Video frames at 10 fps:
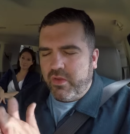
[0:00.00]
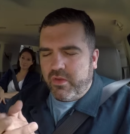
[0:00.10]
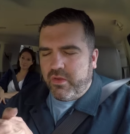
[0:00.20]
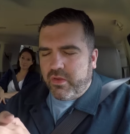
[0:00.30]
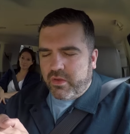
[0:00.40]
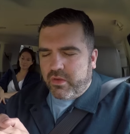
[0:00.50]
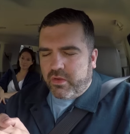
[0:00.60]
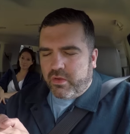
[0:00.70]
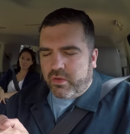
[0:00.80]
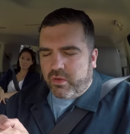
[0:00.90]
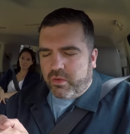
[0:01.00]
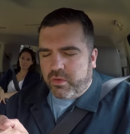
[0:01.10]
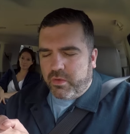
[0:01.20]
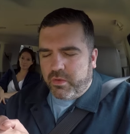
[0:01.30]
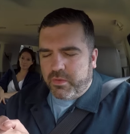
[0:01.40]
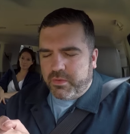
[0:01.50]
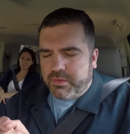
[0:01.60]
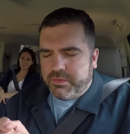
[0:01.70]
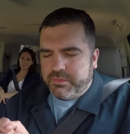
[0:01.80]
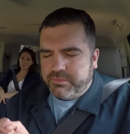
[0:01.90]

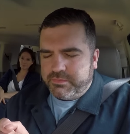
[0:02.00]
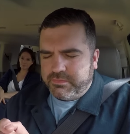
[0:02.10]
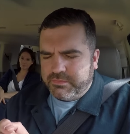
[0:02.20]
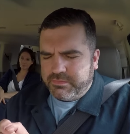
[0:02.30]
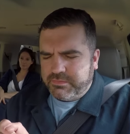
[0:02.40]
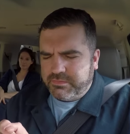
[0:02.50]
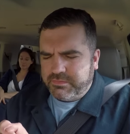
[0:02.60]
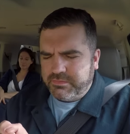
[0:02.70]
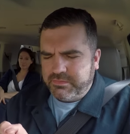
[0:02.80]
(no one is talking)